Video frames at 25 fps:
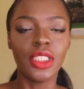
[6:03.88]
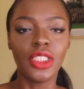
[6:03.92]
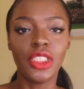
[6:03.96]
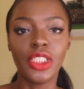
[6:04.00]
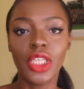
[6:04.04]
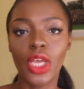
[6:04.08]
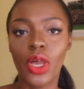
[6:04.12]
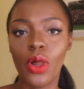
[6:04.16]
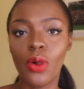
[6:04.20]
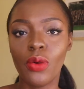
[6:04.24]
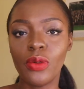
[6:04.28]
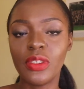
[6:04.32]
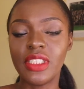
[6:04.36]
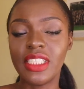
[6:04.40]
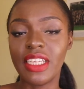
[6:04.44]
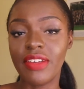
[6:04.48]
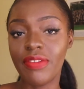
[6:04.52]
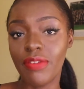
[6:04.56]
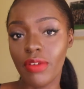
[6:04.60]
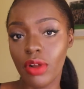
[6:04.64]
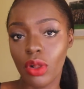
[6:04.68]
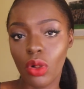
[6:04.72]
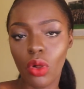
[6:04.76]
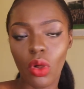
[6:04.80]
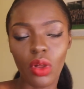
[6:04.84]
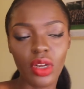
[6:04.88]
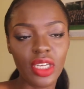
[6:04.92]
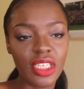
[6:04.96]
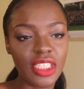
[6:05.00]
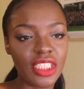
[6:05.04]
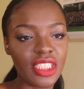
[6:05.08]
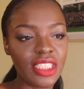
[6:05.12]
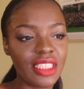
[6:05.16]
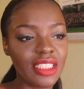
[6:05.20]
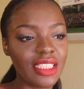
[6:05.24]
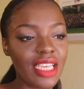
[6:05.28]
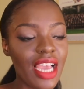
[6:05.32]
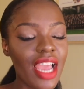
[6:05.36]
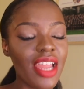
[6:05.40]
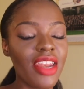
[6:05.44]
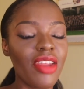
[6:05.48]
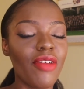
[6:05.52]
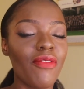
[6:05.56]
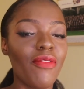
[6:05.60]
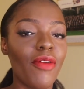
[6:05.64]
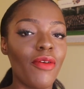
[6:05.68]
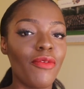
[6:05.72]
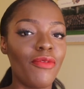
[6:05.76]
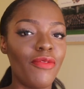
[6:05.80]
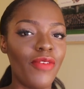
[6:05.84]
So different colleges kind
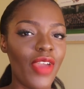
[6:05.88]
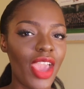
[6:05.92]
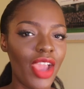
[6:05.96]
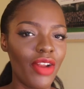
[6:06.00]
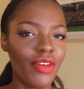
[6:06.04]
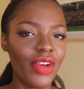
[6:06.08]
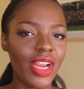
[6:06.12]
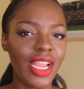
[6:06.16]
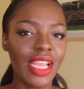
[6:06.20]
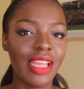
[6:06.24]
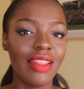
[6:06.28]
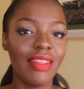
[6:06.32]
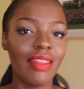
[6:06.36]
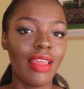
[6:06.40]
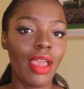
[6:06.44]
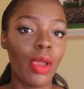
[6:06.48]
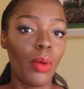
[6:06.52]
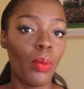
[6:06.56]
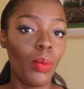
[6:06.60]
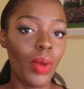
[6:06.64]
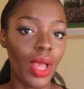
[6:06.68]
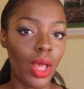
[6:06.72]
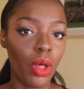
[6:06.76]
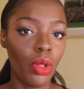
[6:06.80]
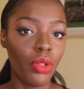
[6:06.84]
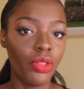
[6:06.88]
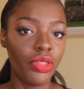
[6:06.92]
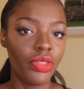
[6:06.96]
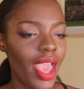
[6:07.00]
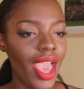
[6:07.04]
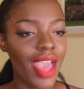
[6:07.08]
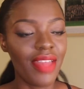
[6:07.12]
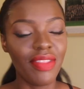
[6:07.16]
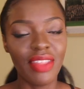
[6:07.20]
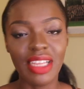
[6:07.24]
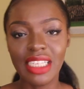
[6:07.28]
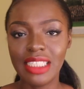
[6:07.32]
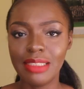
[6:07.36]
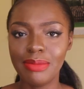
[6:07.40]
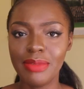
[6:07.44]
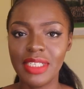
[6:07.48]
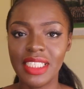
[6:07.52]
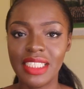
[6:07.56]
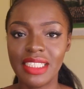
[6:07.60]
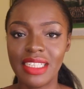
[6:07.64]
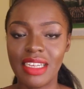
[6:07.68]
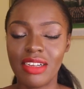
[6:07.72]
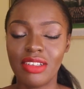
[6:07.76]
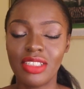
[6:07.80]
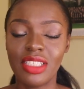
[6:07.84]
of vary in their wealth and this
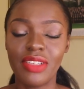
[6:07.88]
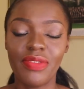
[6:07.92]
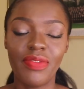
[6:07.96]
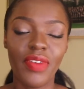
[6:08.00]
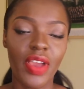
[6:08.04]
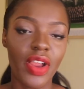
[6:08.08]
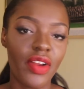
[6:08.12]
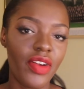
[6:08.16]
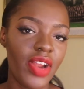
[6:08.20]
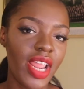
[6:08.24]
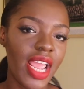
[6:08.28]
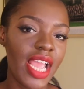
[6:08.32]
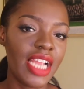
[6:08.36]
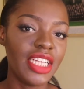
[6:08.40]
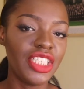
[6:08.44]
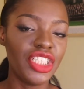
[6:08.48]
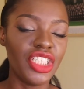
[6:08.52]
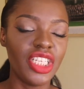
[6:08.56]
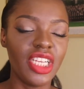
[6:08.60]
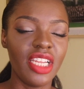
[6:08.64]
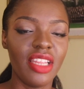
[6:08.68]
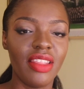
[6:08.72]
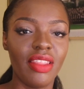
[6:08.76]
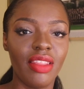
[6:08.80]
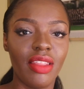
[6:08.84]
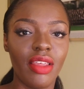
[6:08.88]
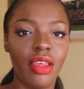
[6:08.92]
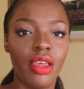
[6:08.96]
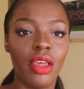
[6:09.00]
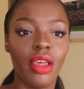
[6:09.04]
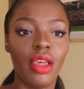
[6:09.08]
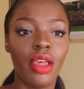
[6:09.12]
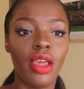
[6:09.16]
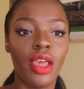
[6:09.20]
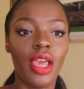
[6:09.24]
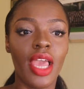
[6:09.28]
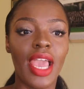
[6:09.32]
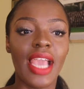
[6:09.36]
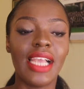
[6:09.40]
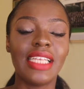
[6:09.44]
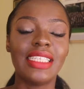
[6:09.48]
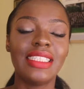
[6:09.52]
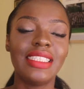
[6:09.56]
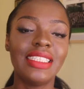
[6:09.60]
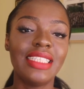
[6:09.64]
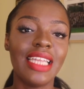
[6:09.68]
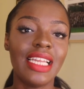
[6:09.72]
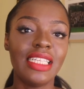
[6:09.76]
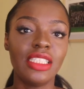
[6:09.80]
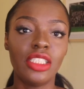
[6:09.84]
means there is a variation in the
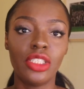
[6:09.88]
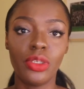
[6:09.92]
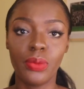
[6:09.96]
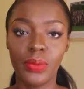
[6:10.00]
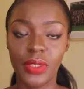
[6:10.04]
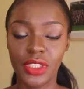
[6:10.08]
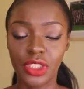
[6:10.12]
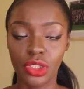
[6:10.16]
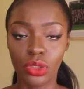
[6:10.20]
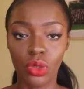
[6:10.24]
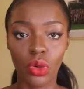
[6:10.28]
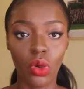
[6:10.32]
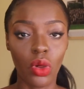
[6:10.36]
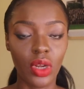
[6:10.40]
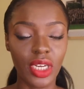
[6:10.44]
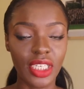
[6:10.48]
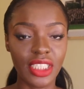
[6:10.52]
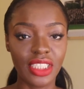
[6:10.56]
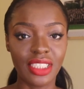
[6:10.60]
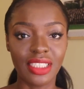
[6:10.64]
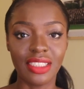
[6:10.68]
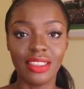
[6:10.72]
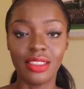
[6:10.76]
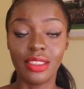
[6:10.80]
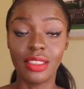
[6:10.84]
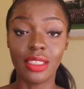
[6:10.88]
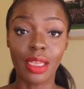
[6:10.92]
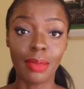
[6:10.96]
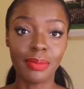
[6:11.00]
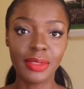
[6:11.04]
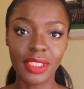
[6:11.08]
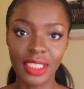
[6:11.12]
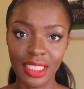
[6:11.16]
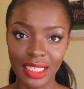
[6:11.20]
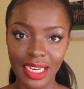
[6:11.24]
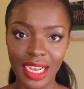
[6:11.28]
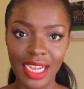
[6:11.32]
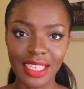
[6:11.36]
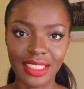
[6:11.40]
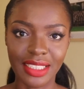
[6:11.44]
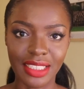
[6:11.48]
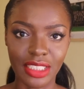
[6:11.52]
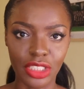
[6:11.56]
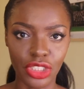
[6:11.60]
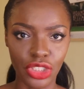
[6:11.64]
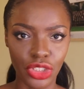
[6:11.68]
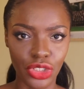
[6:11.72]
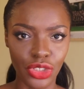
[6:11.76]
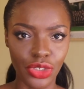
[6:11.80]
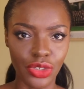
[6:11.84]
extent to which a college can subsidize
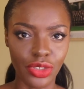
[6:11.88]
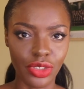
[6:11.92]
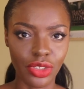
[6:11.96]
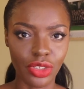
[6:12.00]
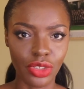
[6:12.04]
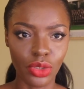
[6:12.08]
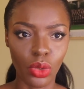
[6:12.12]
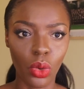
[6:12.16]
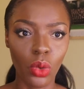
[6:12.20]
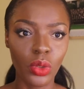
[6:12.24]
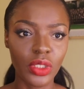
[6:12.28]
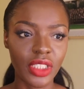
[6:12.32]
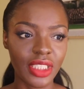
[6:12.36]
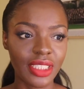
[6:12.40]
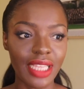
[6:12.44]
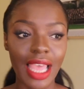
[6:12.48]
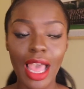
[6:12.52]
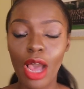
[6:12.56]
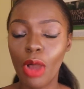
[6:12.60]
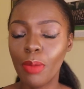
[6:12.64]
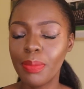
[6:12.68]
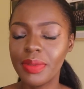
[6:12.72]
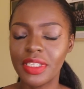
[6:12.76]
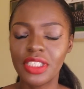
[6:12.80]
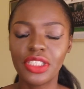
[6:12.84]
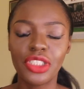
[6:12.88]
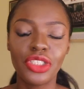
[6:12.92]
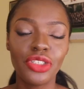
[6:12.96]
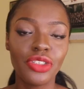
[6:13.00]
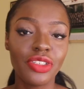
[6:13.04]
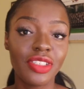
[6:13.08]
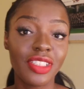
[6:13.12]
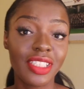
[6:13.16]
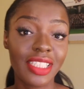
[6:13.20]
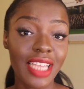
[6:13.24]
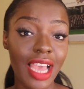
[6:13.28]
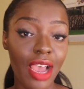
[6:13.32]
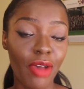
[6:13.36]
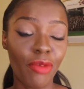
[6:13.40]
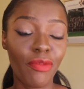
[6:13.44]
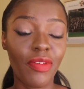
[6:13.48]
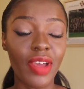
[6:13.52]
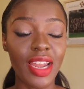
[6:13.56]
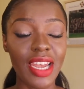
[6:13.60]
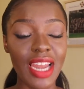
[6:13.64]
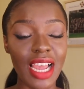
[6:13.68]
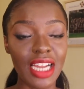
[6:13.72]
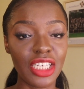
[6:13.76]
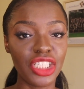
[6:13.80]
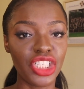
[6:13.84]
its students or just help its students out
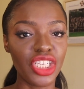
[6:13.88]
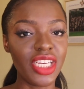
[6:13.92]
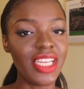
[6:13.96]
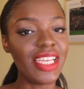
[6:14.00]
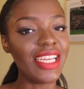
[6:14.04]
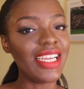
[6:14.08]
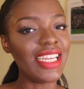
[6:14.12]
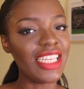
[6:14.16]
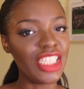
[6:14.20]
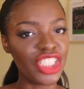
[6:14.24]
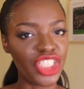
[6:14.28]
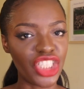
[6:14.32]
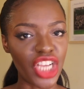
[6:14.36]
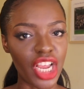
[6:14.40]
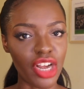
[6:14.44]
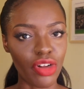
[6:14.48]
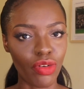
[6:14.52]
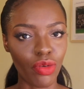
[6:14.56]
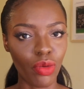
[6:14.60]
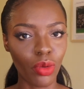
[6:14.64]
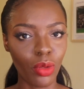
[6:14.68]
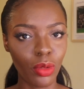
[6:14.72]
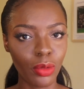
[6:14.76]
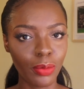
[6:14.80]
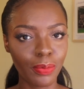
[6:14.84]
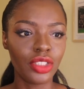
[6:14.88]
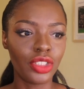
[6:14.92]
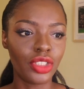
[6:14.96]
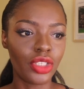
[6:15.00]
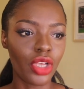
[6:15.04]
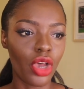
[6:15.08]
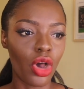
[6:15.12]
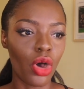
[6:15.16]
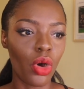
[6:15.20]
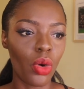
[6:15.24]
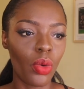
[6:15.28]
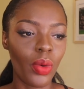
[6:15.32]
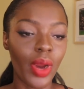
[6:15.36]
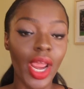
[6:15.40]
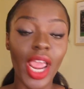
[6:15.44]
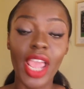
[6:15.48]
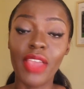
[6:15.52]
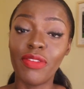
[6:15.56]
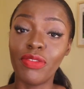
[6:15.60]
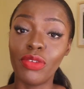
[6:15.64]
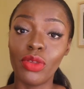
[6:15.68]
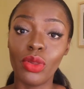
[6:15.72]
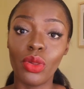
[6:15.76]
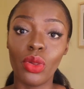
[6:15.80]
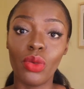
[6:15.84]
financially in general. So
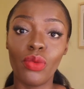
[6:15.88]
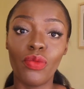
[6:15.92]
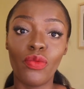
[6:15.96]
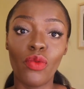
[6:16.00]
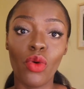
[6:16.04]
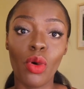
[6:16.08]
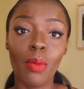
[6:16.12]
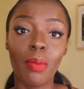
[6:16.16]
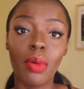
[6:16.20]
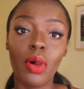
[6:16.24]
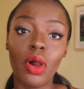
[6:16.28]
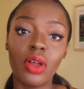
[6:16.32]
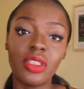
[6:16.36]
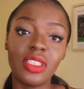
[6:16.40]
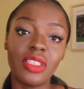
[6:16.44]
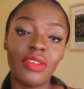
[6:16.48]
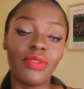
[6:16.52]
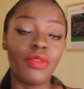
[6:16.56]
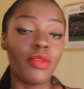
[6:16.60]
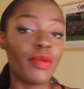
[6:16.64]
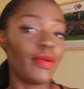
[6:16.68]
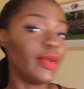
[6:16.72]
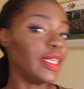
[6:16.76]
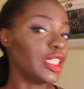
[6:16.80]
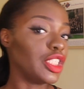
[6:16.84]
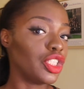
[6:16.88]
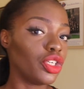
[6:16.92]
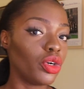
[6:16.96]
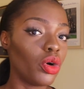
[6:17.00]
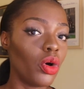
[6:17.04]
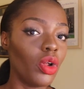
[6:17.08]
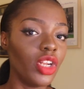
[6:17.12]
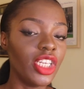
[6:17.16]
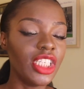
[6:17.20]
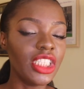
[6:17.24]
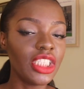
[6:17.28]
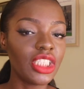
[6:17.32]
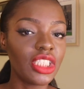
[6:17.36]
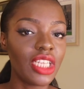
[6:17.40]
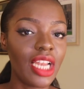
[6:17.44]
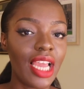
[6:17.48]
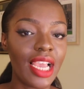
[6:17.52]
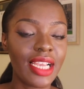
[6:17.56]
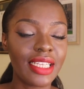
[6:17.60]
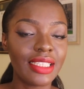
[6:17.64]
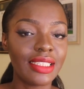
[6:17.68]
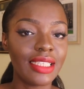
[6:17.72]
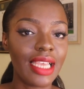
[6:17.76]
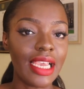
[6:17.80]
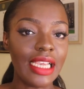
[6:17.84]
if you form part of a richer college,
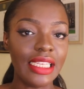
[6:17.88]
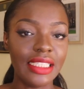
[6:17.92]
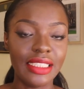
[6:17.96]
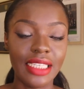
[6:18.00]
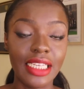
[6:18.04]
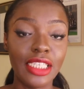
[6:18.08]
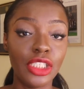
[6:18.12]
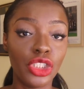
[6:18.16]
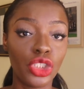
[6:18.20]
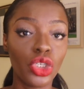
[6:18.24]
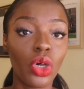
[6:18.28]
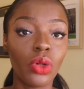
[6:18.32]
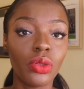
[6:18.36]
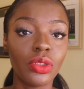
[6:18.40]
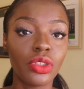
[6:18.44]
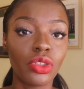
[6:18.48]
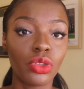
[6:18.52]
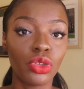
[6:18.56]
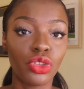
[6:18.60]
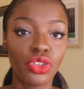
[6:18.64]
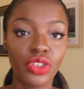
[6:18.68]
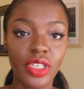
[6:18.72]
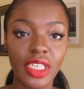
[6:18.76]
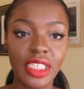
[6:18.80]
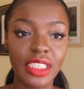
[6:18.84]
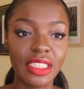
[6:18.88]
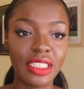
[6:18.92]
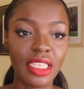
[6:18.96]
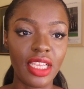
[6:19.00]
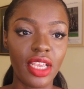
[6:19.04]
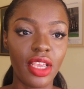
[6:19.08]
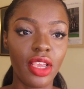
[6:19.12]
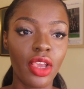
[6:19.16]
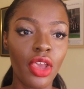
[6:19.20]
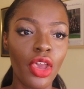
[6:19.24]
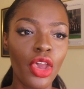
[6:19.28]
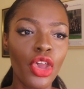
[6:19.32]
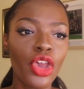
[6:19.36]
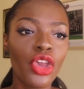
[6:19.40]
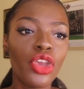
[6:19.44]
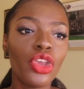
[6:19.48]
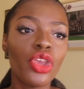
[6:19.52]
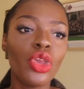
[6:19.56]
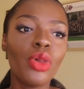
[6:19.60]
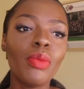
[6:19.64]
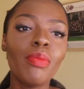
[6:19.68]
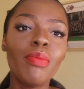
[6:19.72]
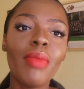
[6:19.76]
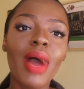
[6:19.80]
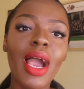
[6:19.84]
like say St. John's or Trinity,
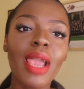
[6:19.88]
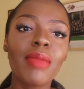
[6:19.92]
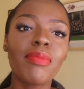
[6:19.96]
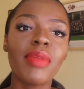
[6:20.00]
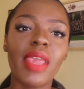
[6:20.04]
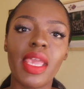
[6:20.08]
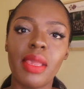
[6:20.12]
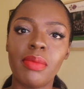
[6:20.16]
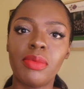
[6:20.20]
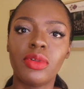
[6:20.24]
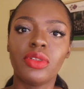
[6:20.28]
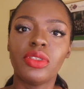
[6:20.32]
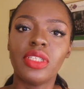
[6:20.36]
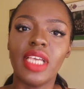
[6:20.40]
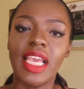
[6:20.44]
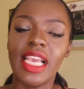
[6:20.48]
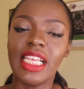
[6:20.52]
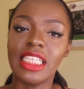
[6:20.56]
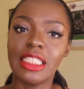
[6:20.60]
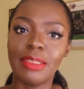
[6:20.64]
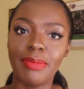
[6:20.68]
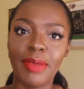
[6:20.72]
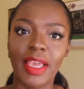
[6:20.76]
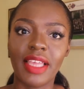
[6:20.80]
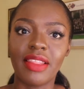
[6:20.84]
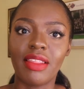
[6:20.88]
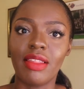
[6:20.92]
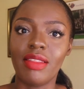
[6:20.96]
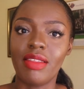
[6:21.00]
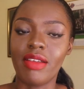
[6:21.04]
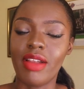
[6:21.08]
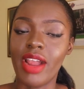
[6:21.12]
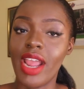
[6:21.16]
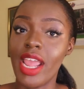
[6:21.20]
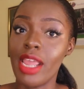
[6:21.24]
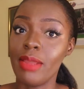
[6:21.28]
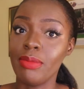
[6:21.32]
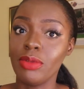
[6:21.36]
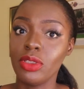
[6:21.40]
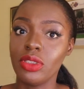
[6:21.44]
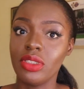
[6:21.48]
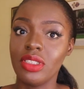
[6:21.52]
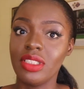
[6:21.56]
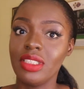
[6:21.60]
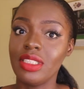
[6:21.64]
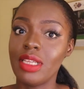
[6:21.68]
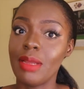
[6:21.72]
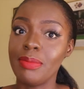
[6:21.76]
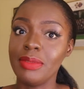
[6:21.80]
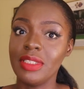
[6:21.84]
you might be able to expect that they're able
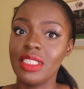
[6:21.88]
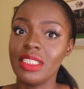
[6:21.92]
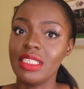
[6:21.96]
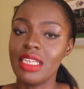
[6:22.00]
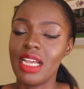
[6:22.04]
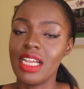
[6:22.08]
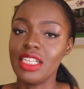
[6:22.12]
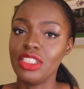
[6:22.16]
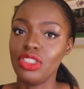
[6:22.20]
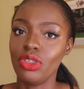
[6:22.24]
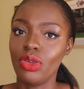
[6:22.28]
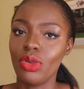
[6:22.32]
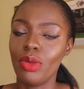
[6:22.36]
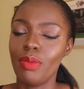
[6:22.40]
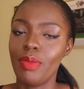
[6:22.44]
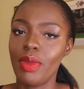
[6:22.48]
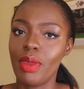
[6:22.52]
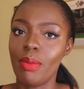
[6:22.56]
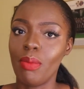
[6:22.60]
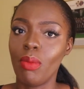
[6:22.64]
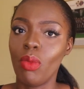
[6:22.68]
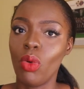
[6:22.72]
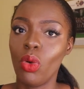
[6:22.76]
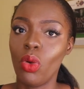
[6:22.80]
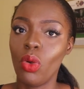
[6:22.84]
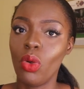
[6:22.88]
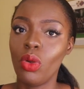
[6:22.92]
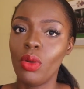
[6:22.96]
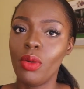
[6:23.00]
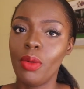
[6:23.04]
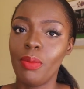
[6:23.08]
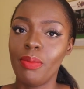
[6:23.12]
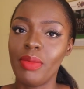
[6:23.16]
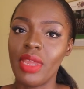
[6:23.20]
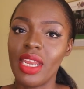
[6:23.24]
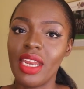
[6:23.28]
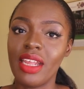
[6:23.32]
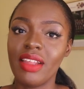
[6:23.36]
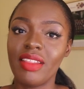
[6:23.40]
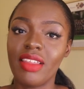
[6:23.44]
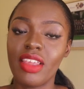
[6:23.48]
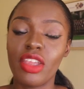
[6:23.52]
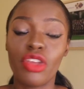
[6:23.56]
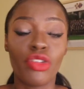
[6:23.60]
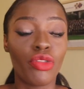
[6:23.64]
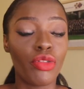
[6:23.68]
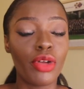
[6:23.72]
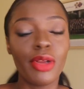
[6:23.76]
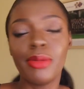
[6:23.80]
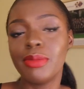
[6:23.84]
to subsidize you a bit more, meaning
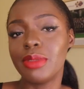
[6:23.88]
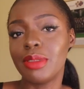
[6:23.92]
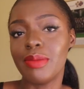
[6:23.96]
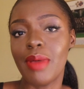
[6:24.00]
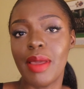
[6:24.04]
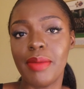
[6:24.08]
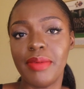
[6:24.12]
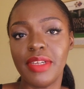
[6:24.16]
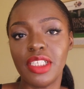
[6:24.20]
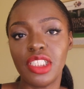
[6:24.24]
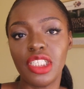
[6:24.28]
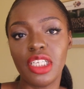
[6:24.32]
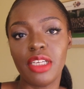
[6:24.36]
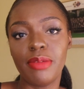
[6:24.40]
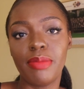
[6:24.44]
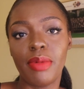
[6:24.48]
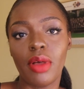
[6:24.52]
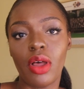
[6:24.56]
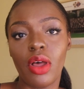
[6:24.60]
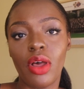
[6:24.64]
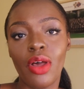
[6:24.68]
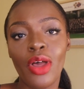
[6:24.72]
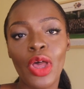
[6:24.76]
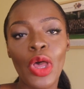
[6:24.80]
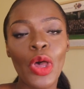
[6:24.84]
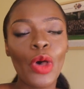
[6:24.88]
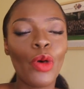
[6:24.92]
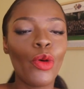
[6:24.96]
that your rooms might be cheaper.